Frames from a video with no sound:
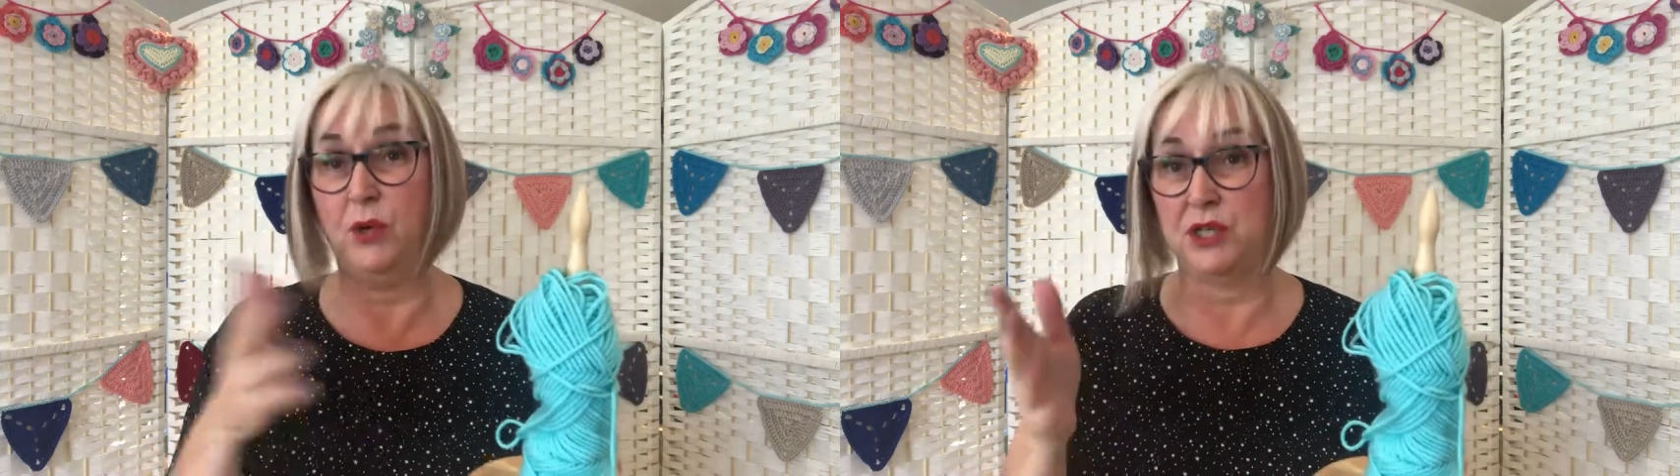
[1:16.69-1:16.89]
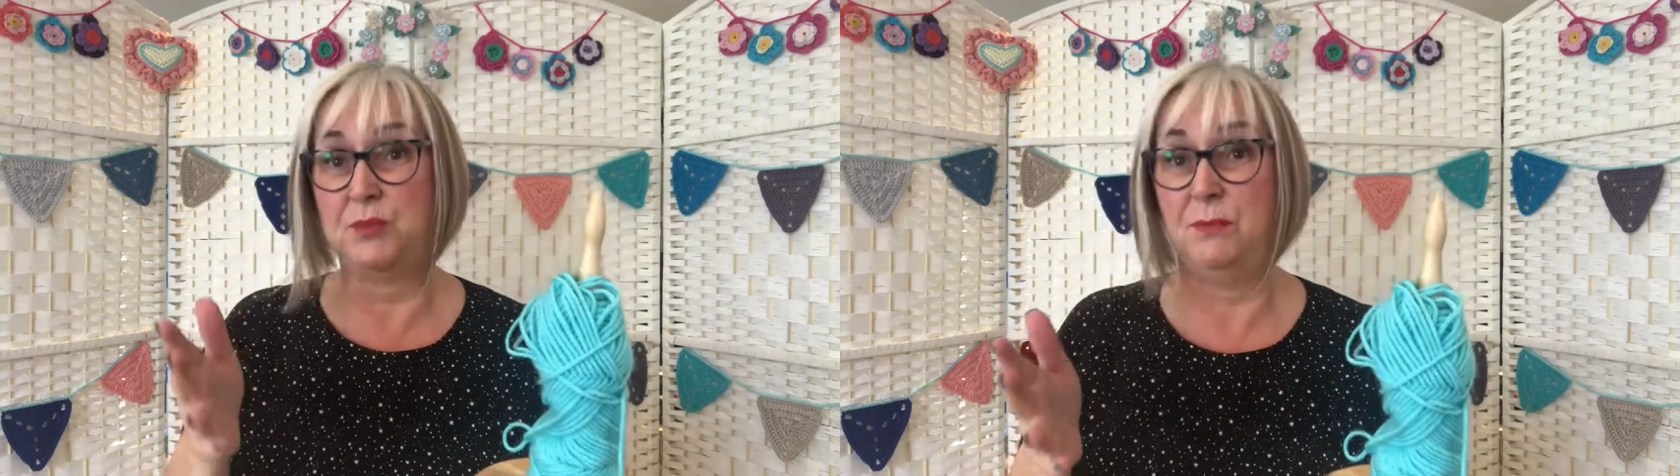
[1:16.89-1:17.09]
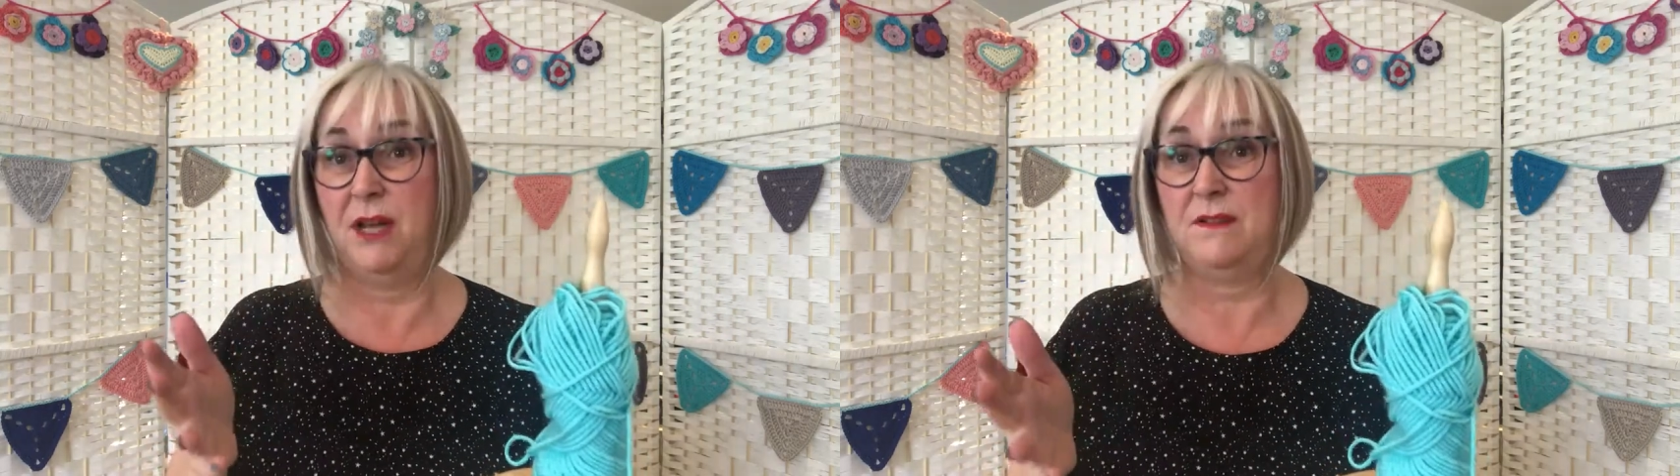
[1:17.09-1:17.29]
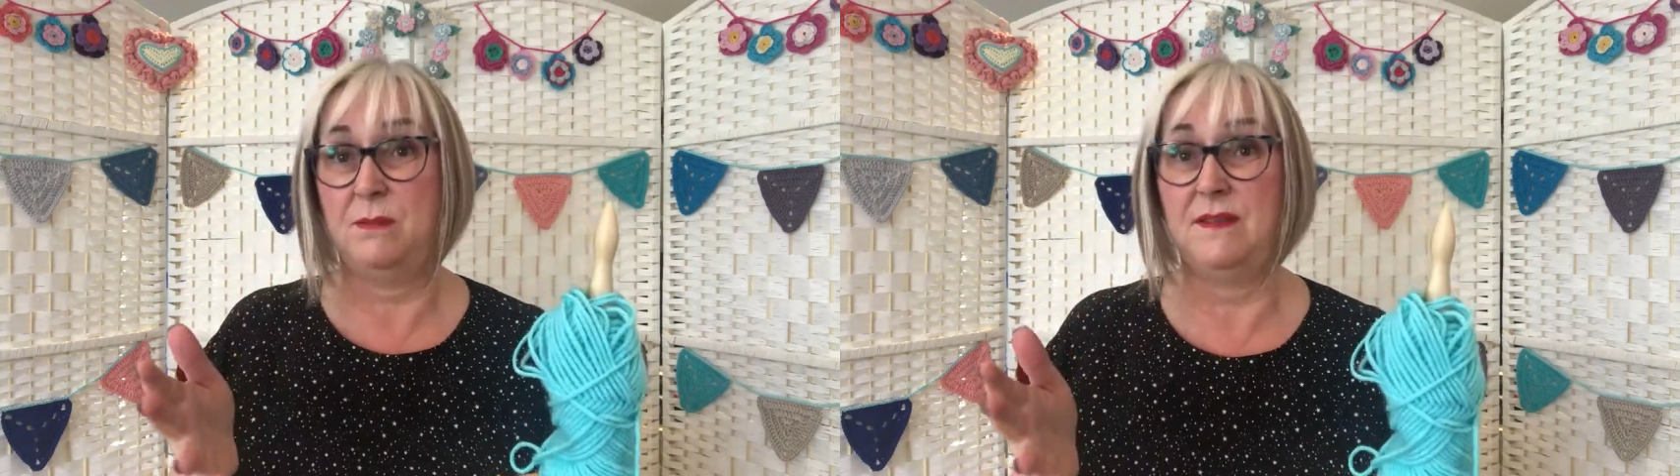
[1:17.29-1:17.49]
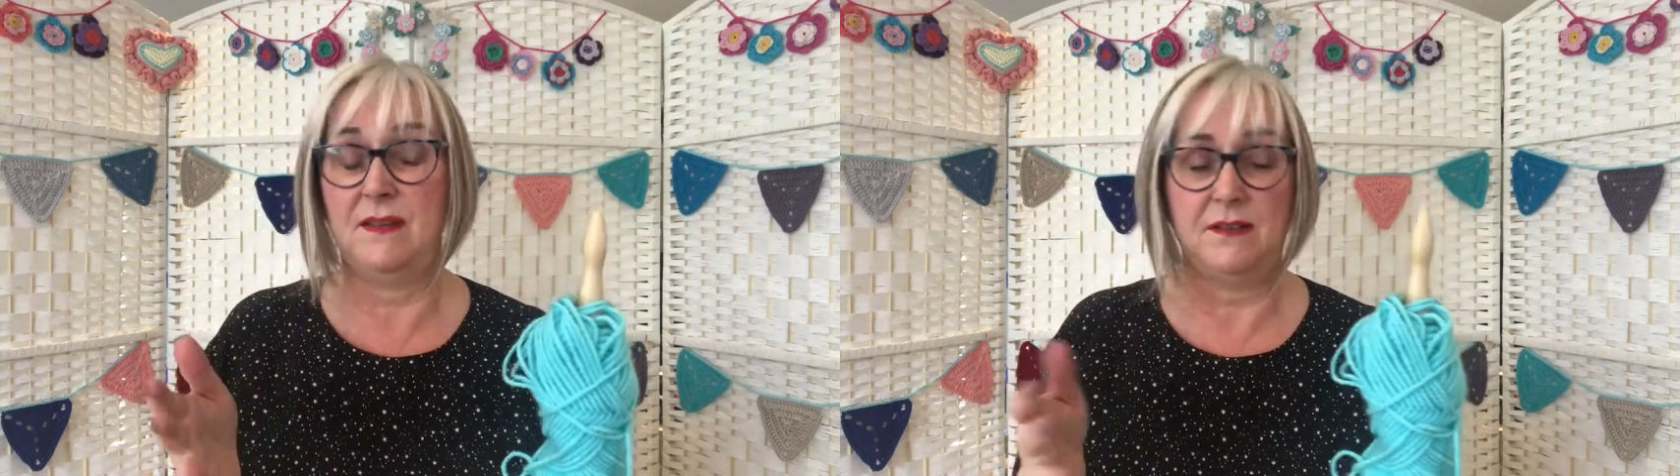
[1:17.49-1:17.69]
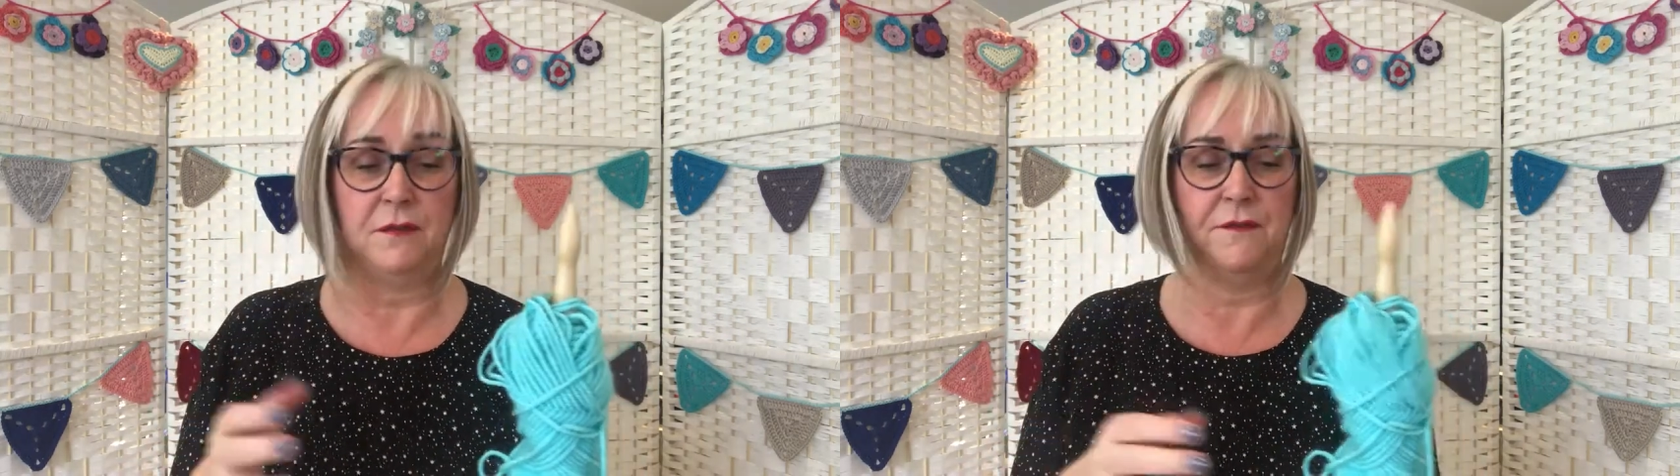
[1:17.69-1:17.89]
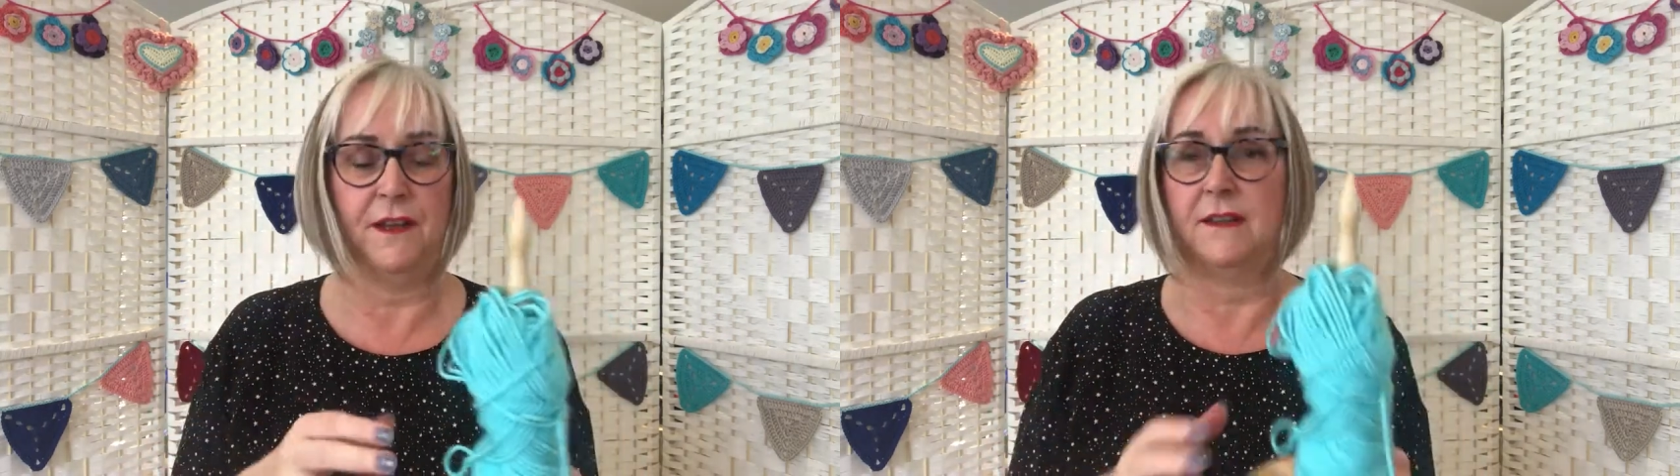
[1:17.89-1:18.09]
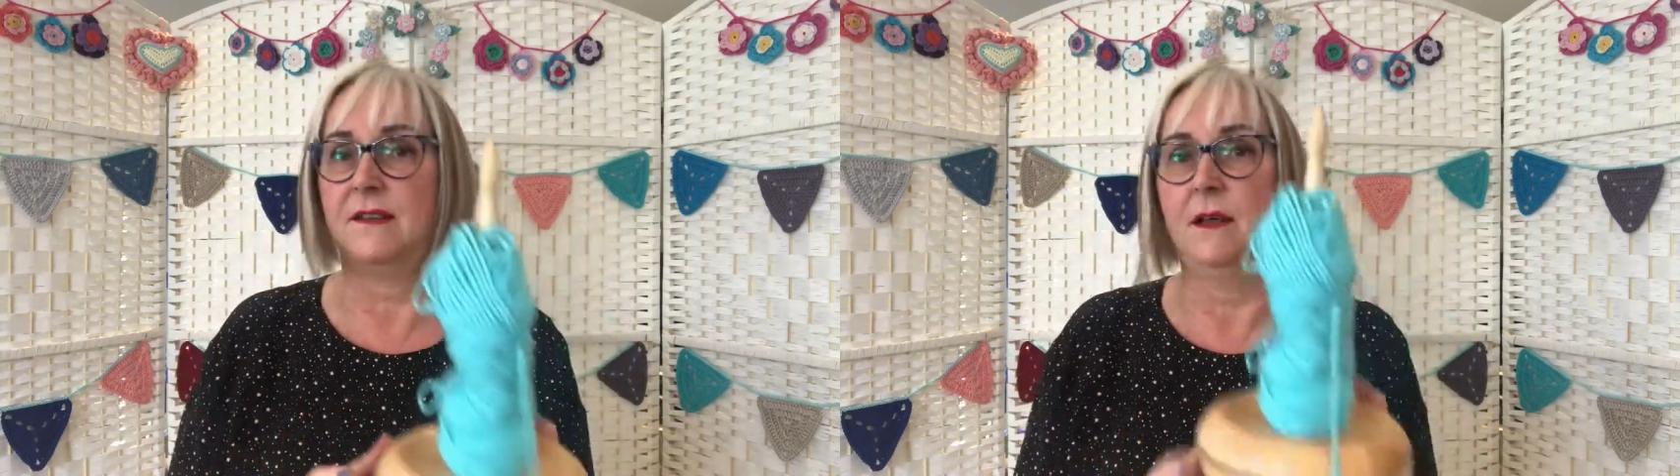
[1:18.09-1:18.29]
which my husband says he'll
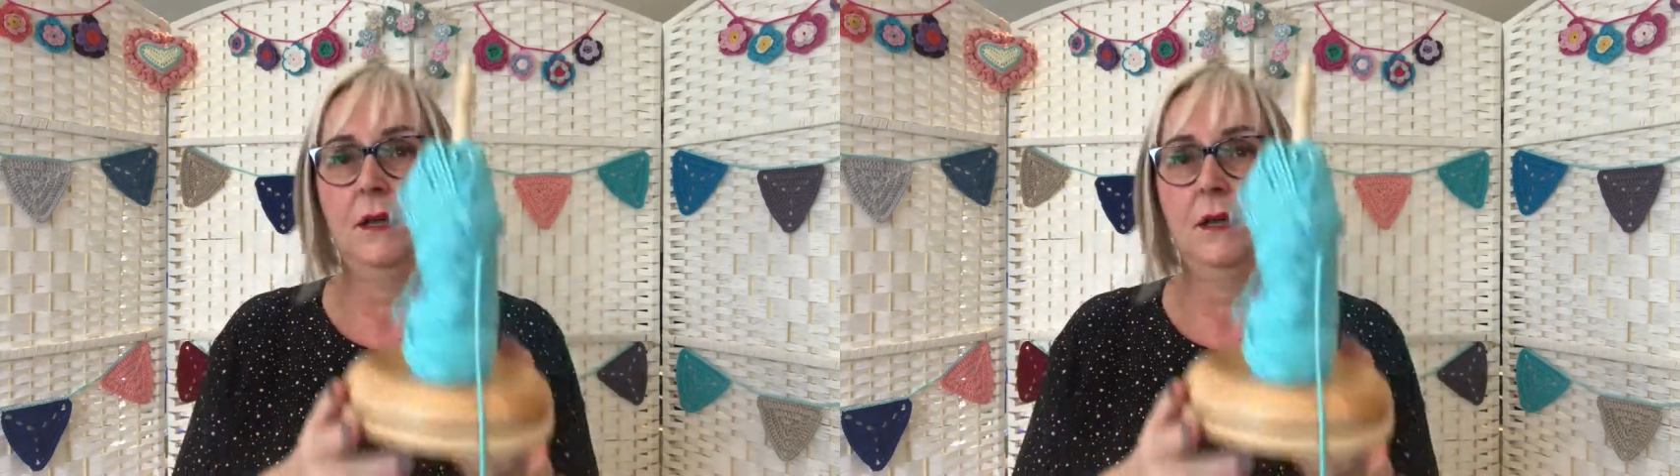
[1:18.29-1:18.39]
fix,